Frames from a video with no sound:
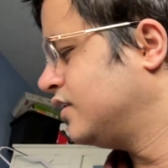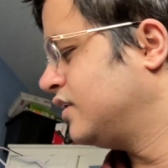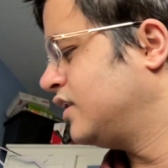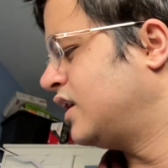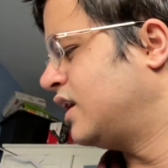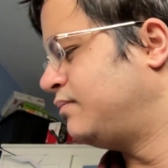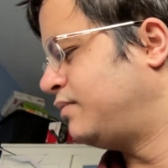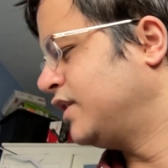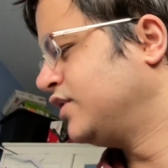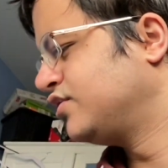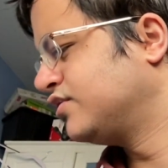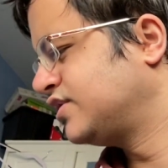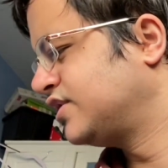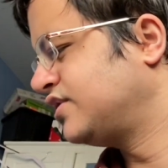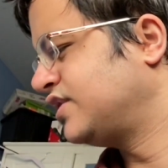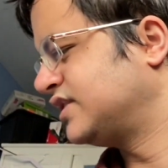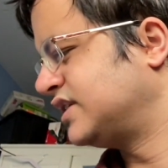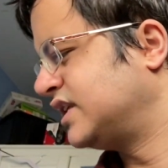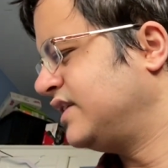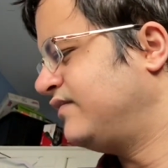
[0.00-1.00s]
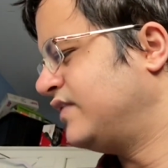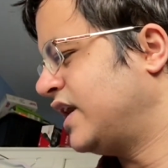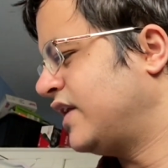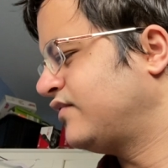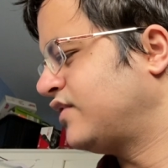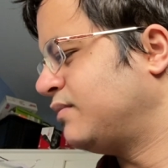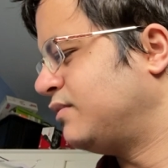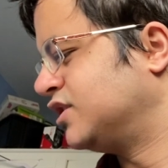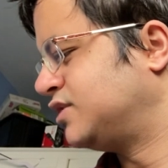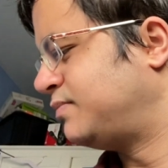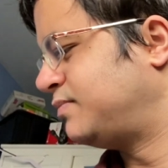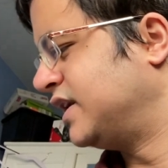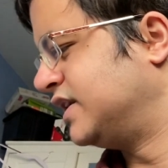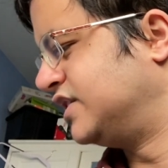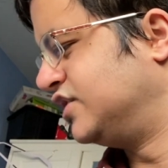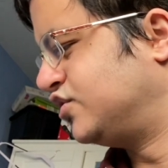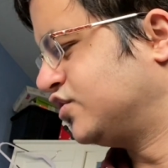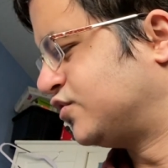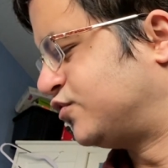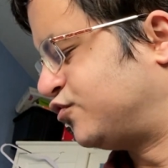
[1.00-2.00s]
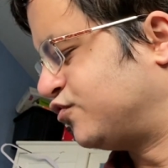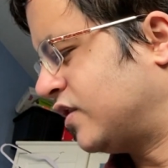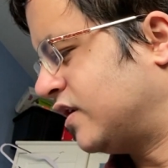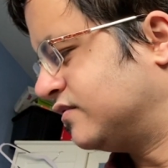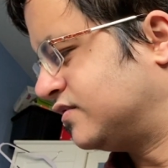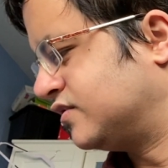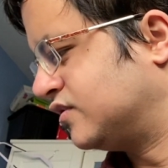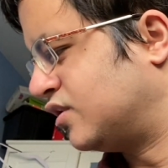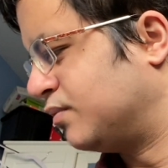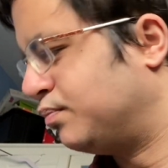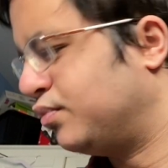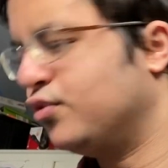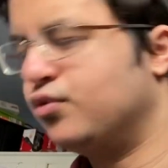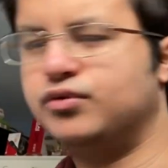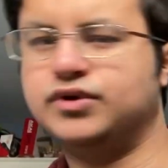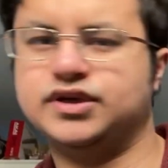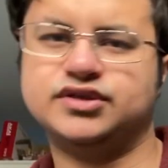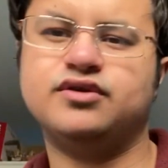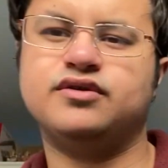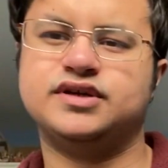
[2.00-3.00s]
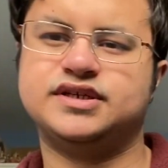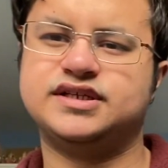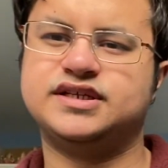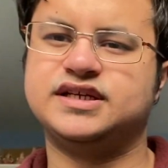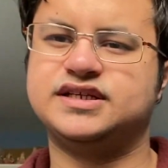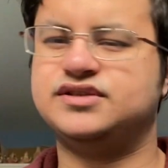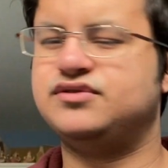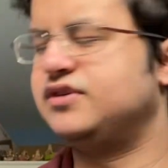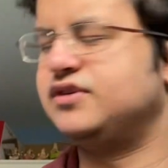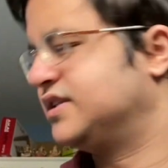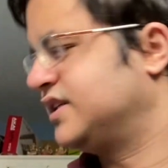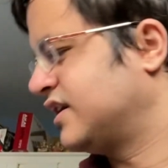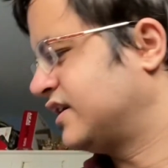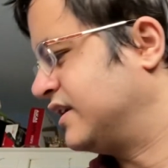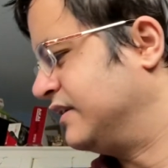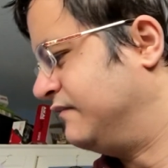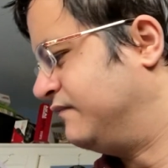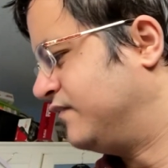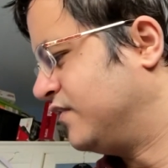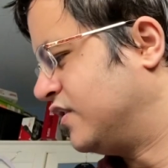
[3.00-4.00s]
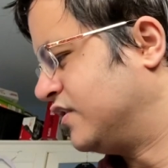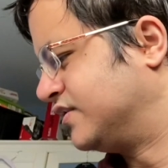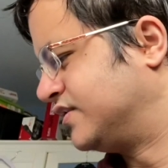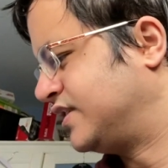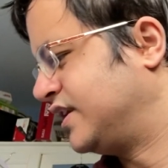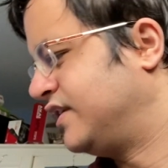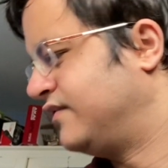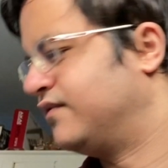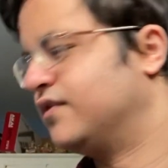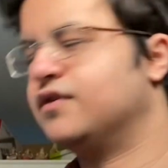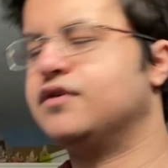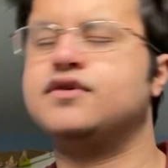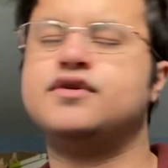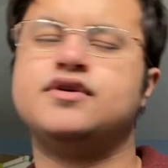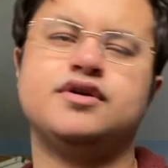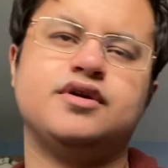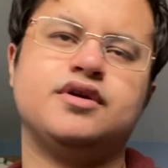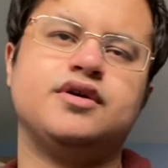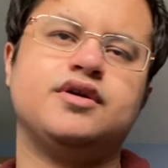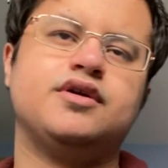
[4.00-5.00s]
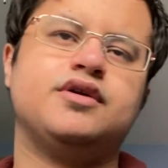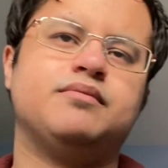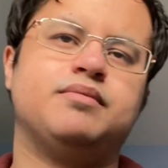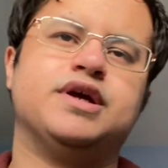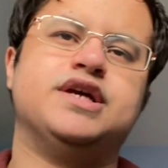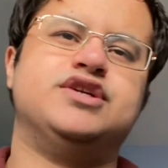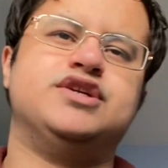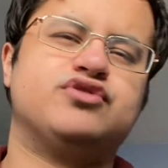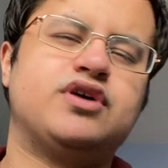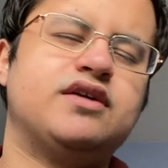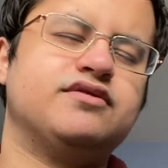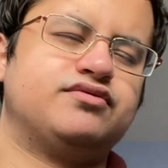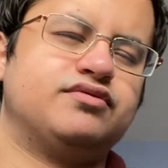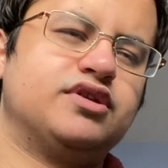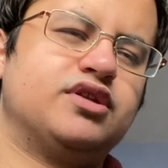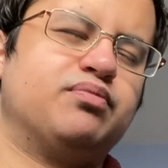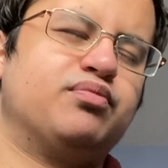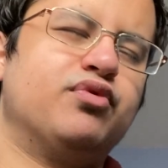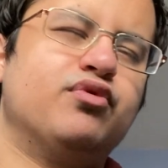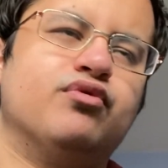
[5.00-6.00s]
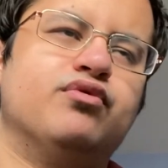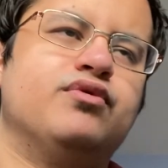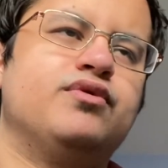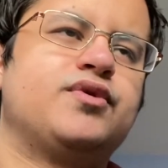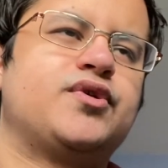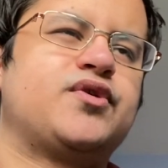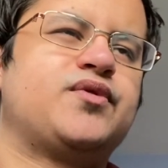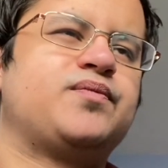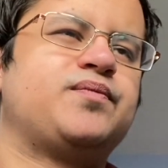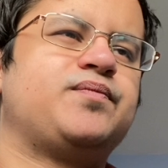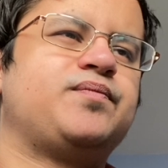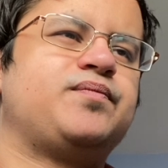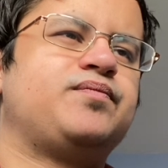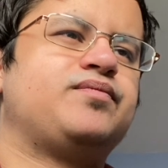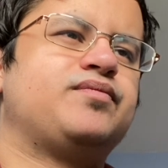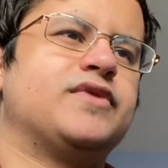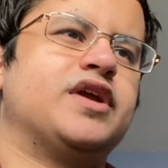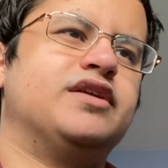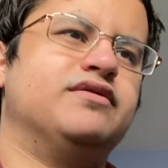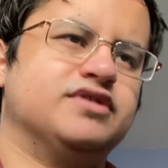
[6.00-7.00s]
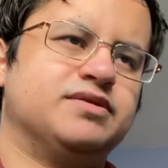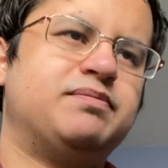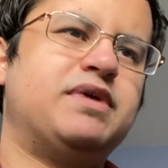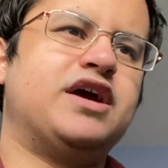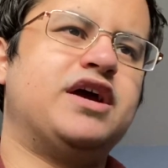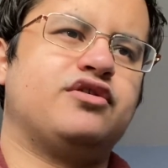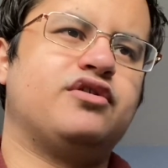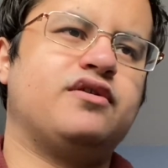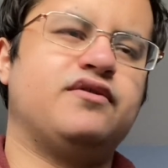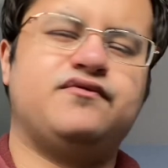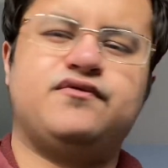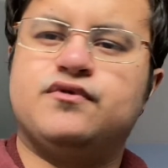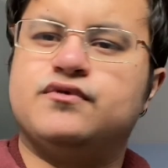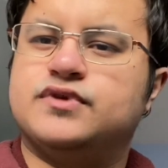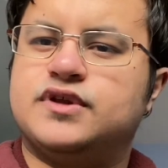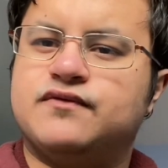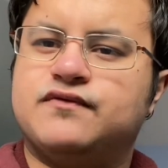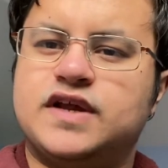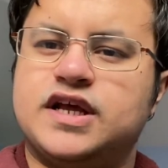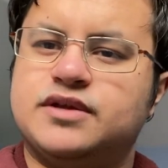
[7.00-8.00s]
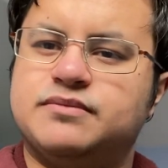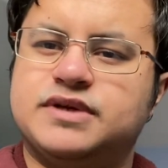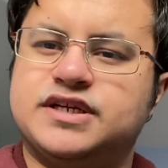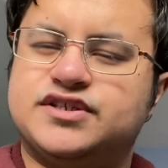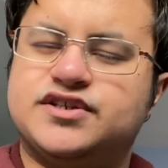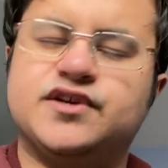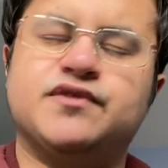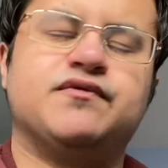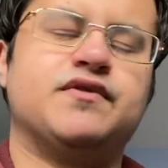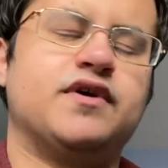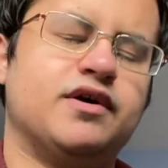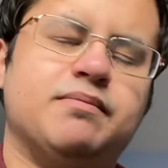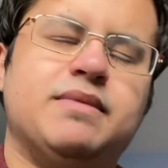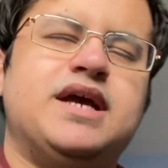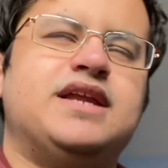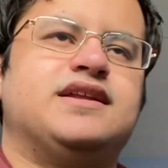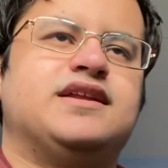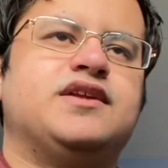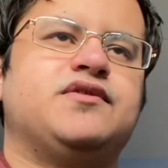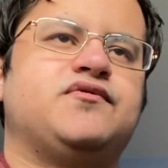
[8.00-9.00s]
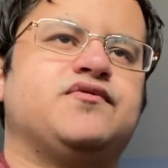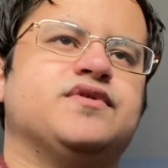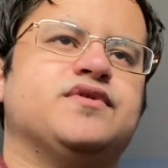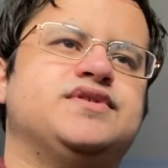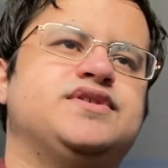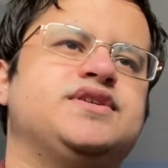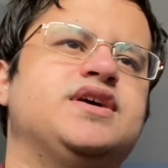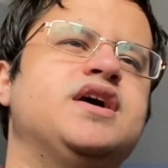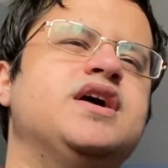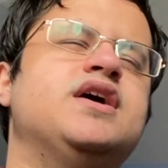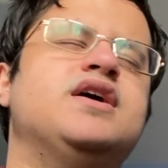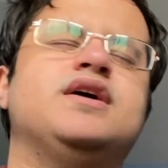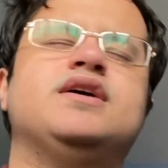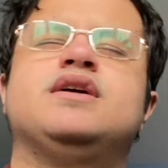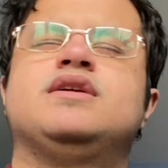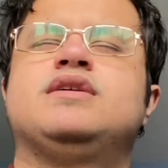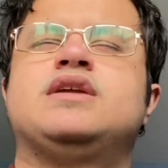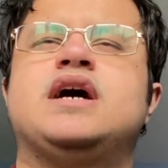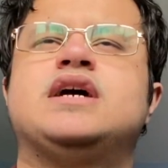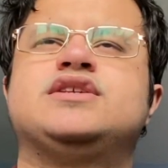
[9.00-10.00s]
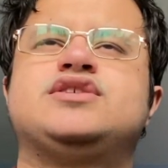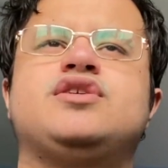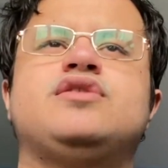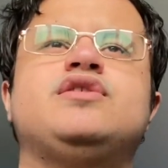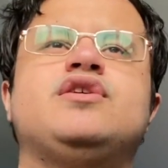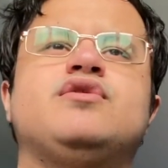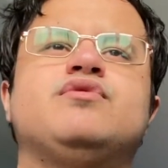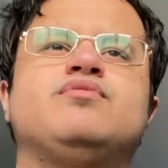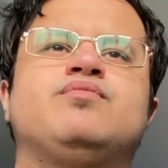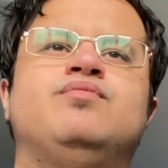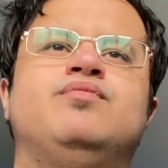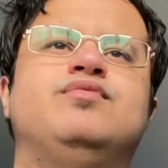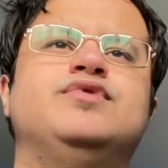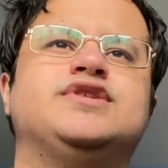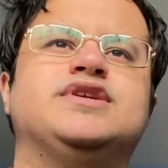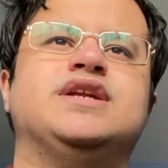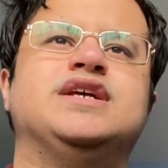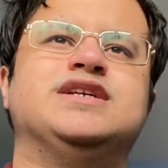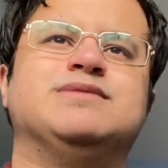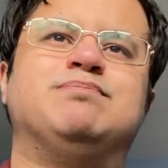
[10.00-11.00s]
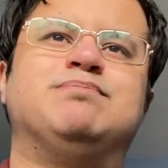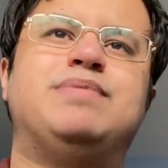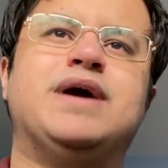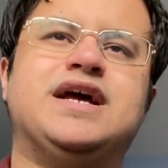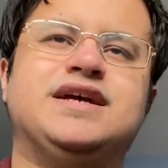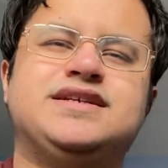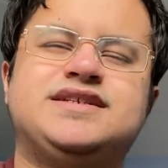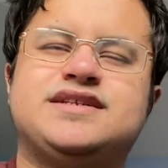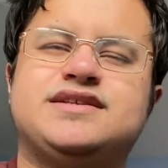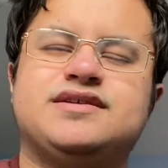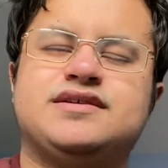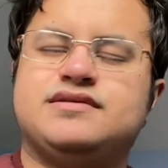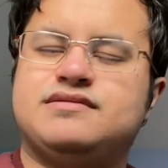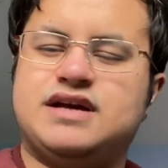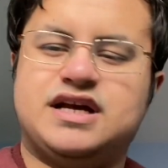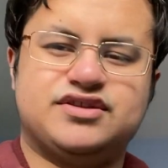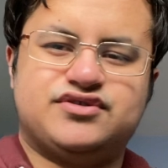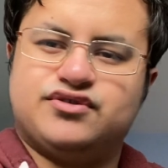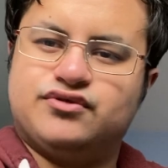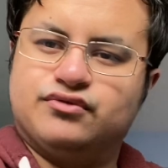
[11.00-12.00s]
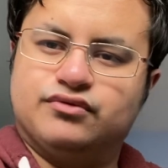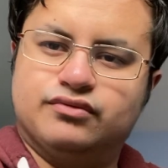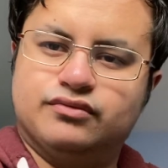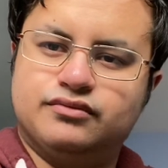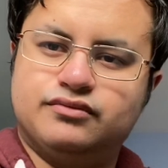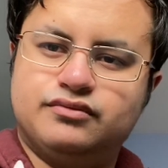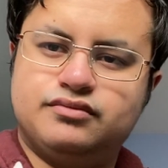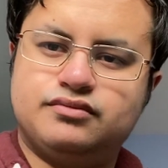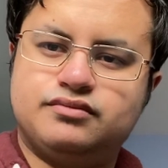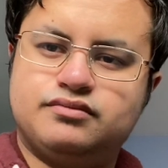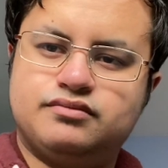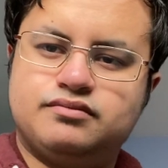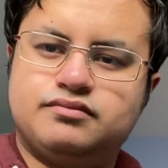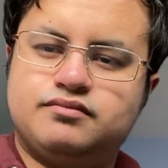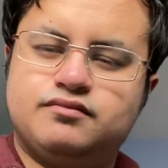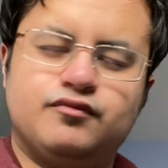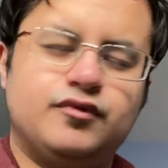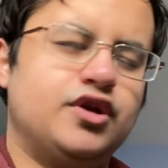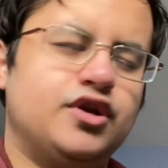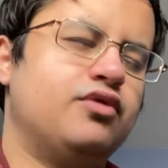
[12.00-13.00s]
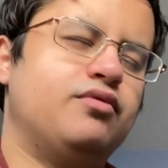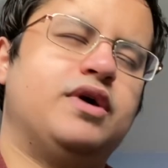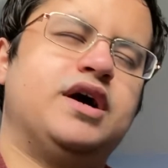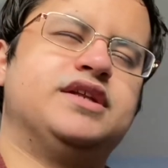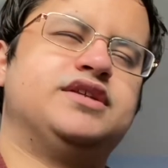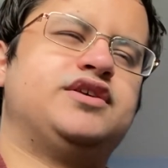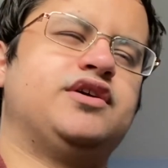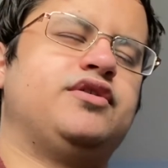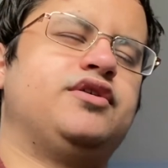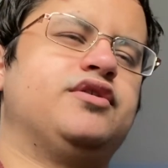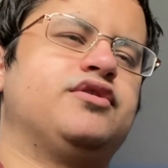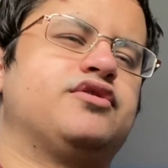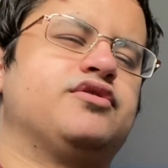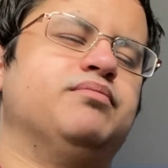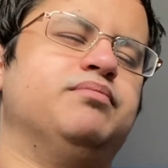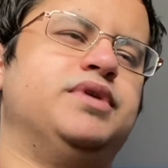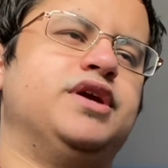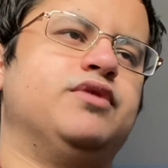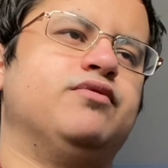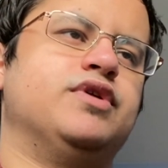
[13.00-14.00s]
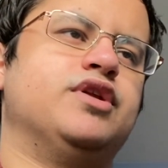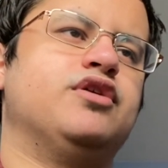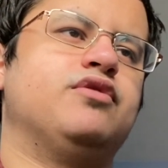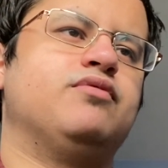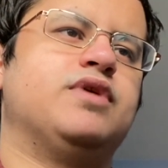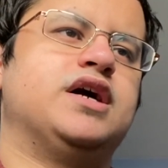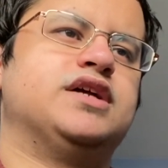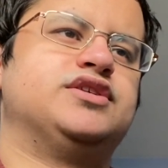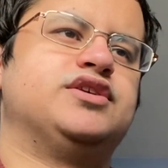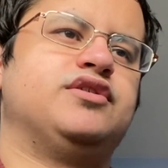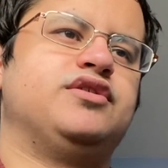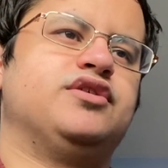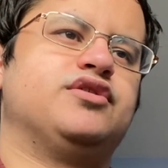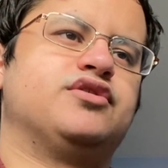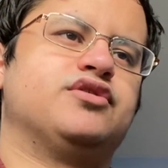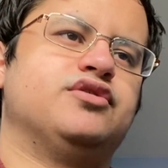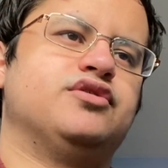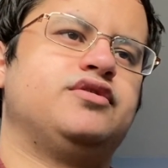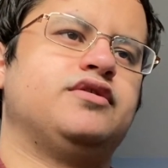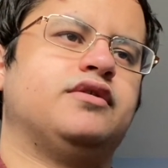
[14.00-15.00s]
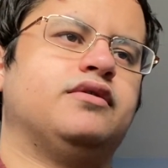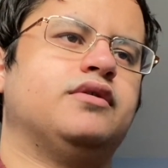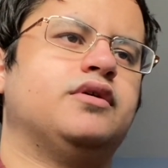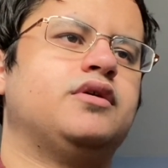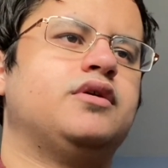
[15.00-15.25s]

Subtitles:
And Ben Johnson doesn't even have that much pace. He just drives with the ball. He's not exactly fast either. But he drives with the ball. And he was better going forward than Vladimir Sufo. It made a difference. Antonio wasn't his best at all. We know what Antonio can be. We know what Antonio can do.